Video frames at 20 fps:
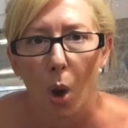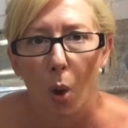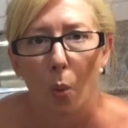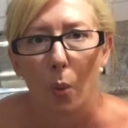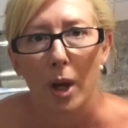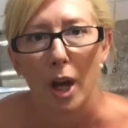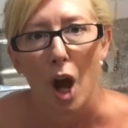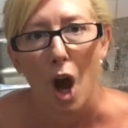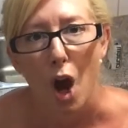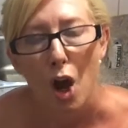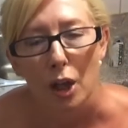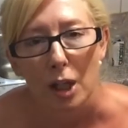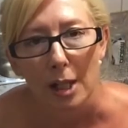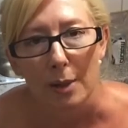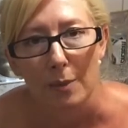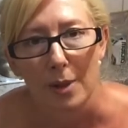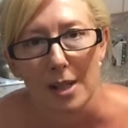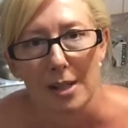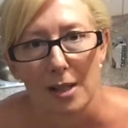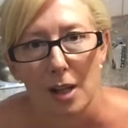We only
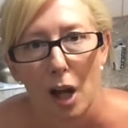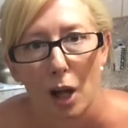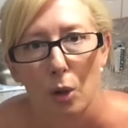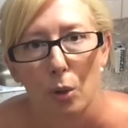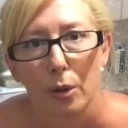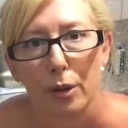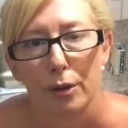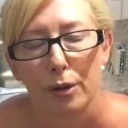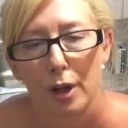recycle